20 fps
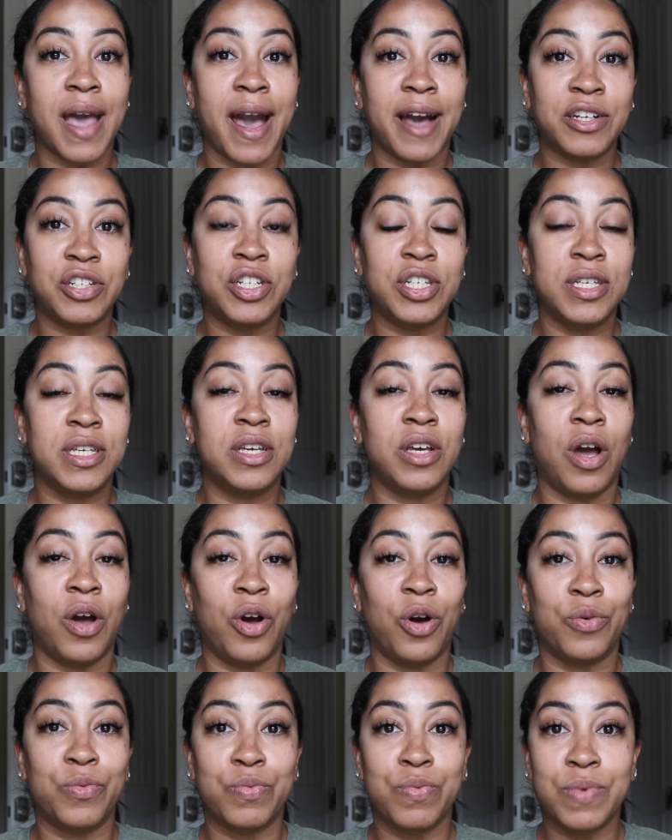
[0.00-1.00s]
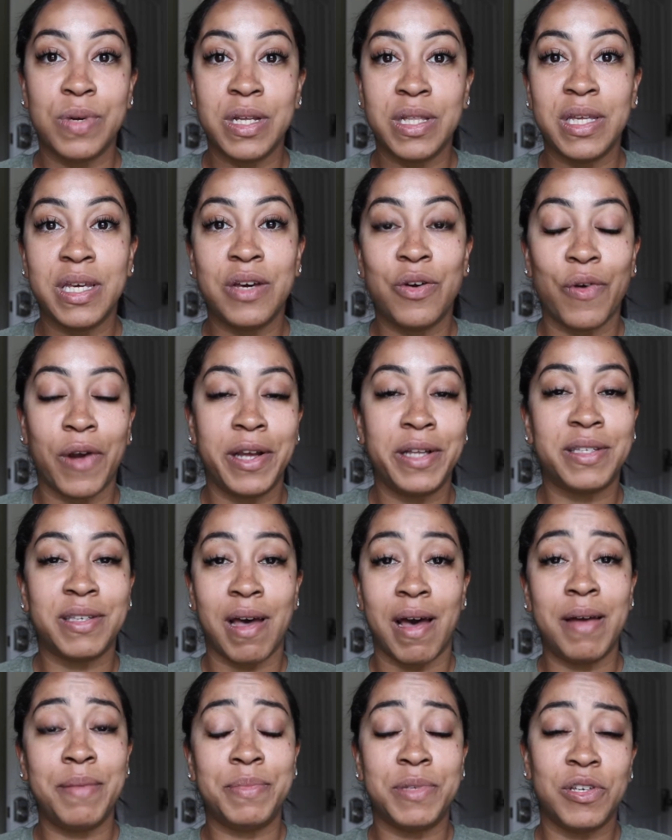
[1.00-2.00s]
actually a really great
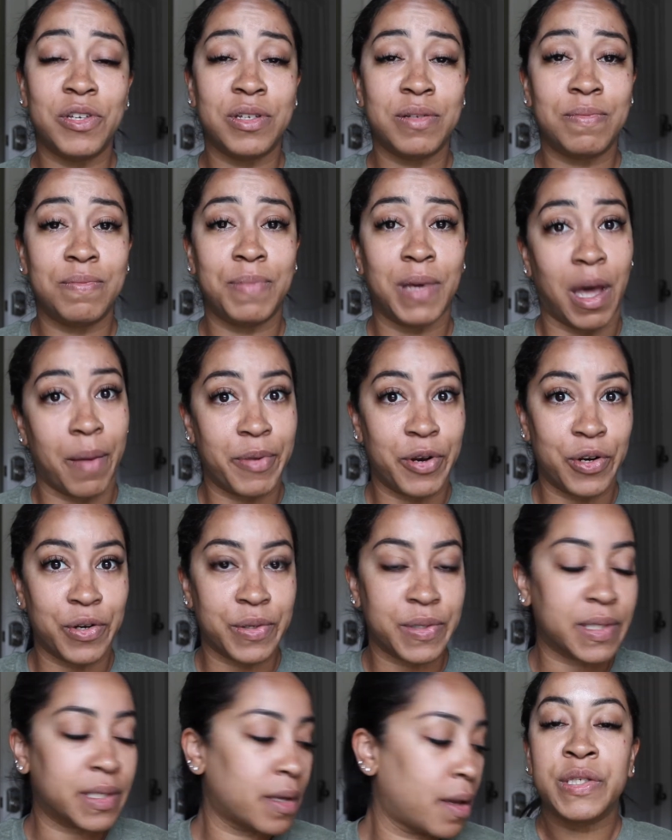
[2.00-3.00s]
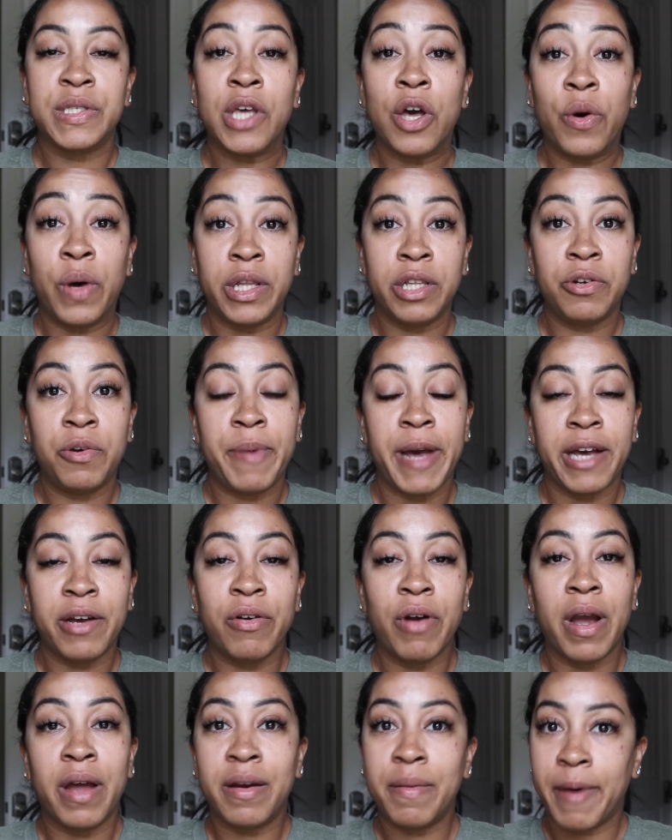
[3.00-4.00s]
time to become a nurse. So a little
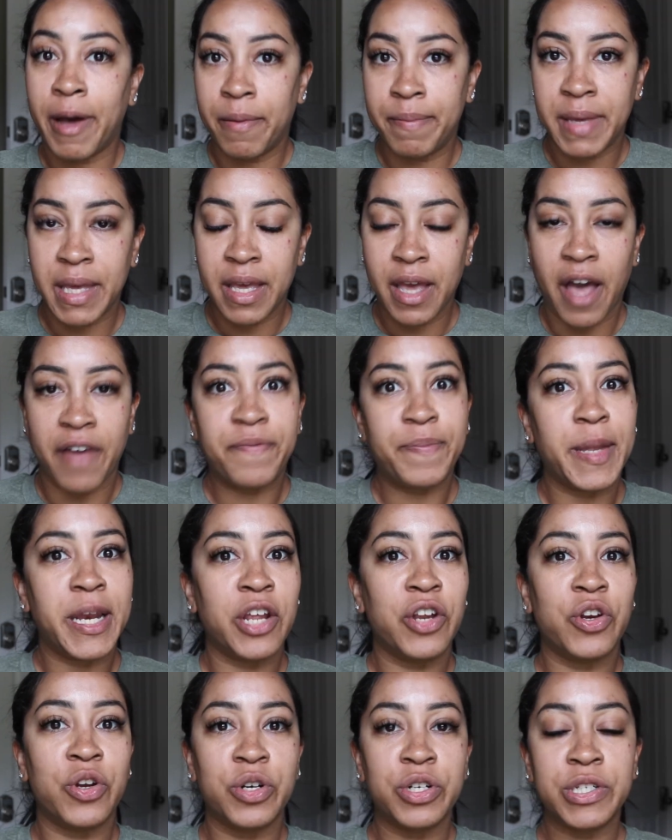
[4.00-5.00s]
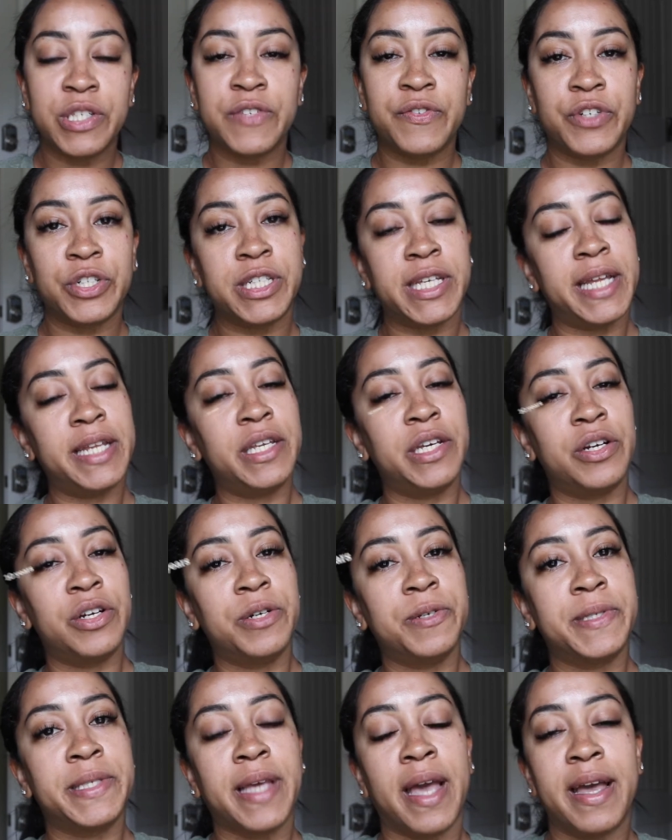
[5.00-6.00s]
background about me. I've been a nurse for 10
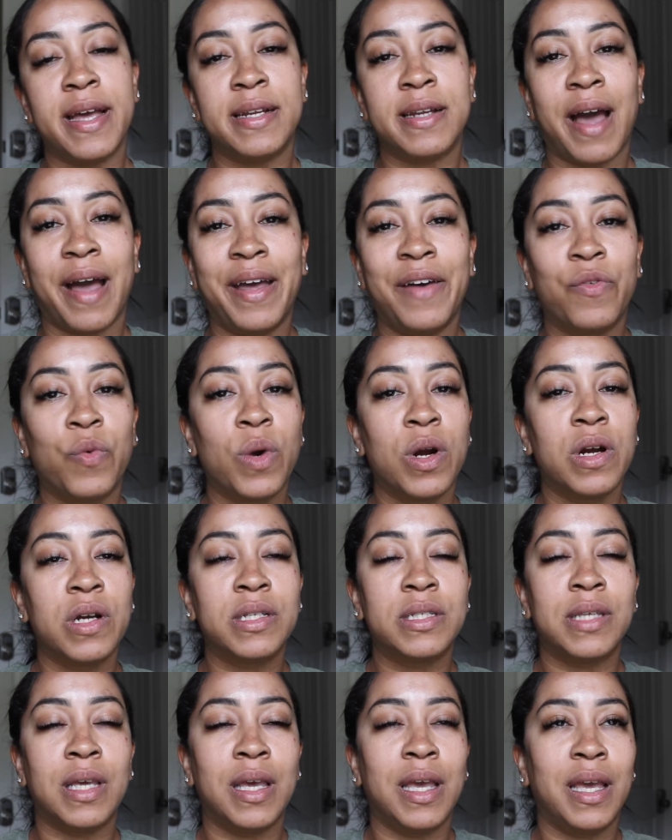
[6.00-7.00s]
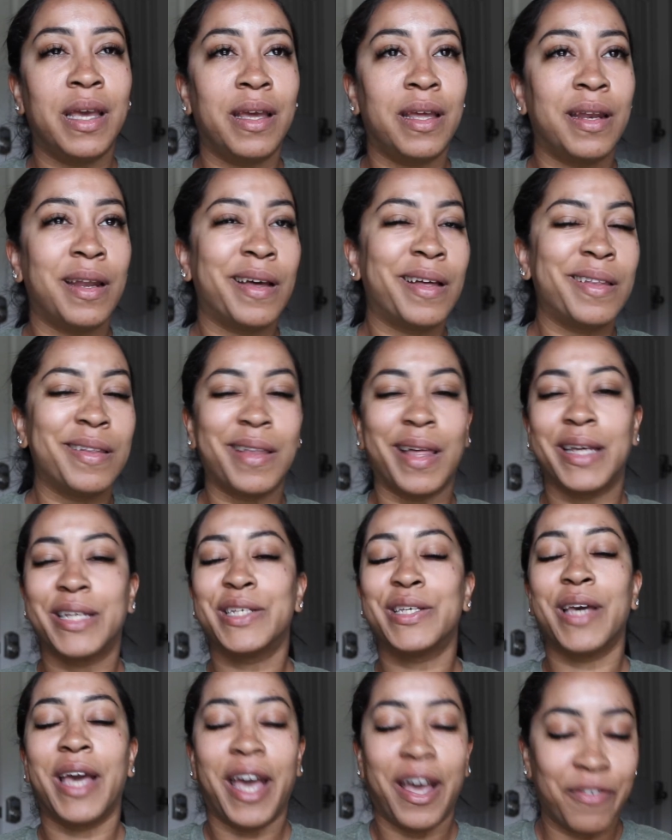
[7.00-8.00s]
years and I have worked in like
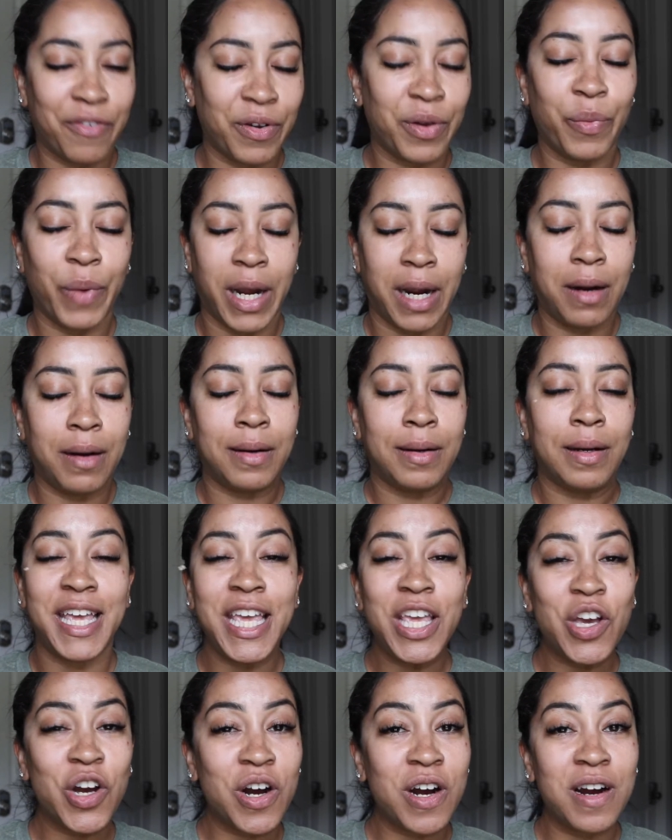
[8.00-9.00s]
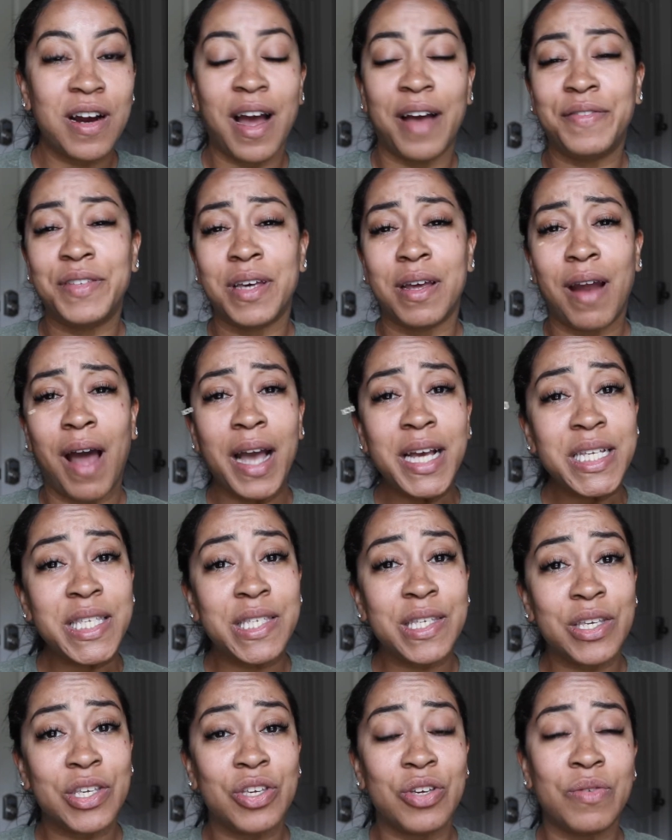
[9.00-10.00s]
everywhere. ER, I've done
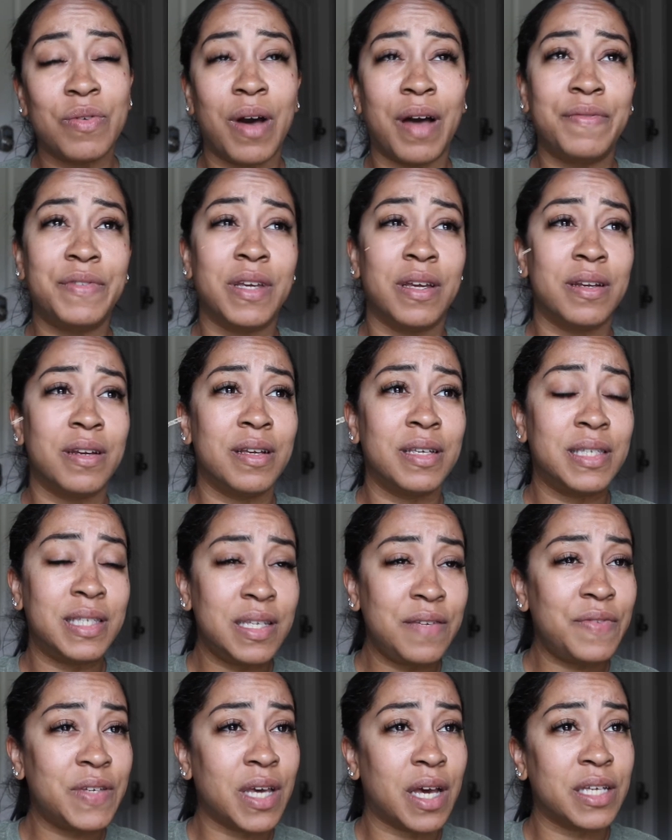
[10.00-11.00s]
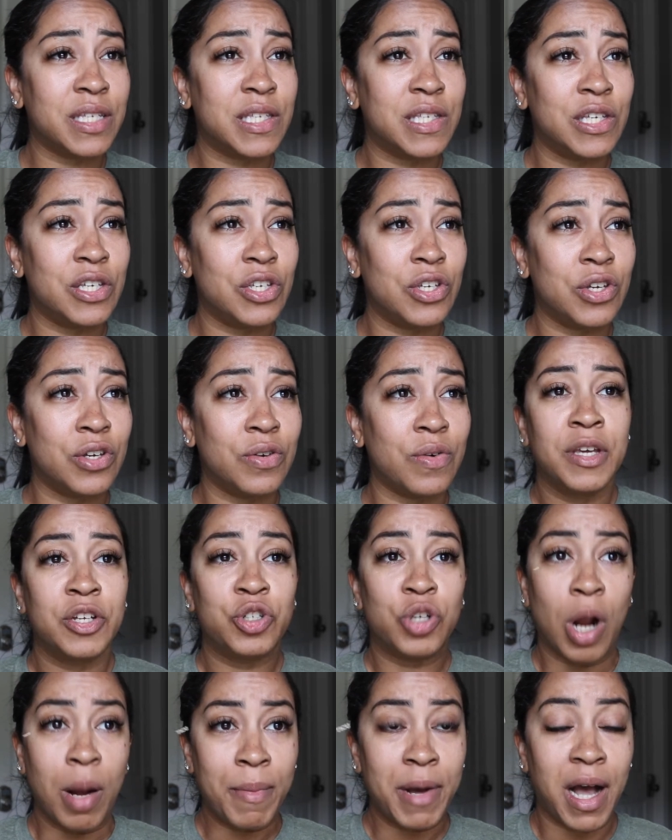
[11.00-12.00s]
ICU, I've done CVICU,
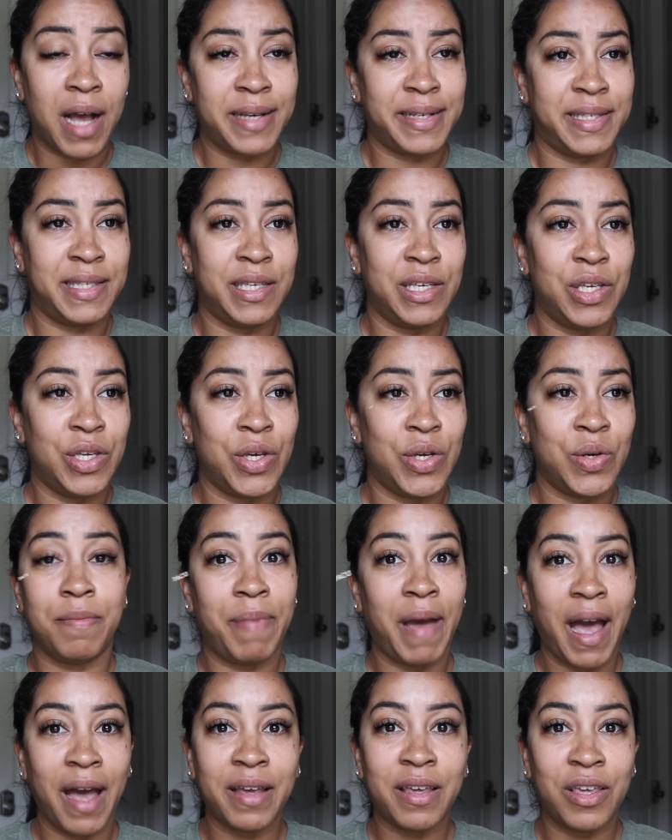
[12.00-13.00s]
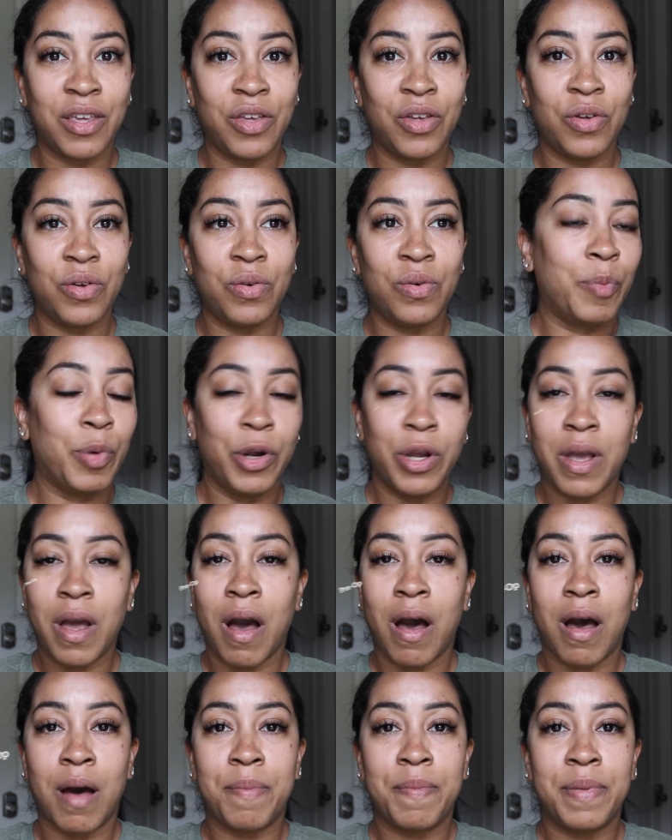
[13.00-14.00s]
trauma ICU, PACU,
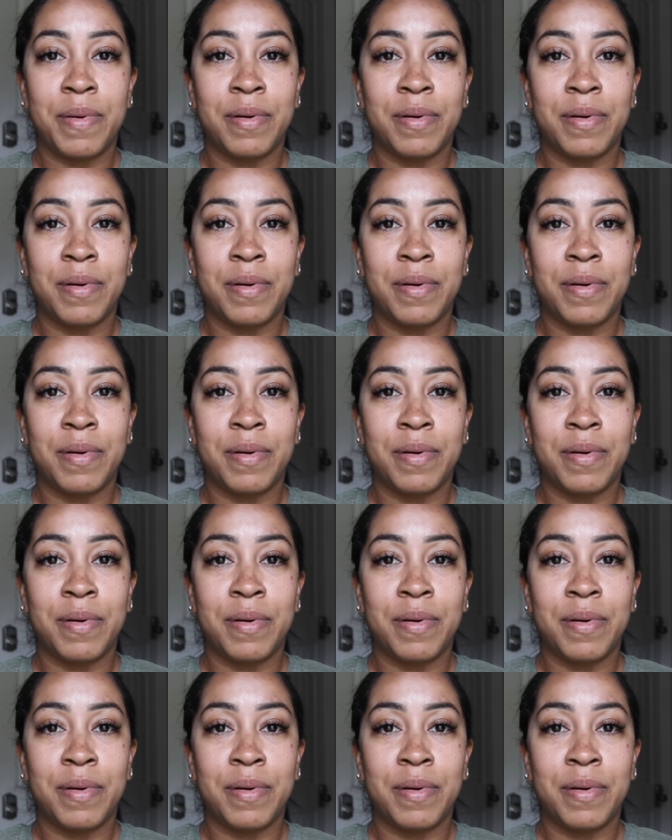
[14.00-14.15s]
pre-op,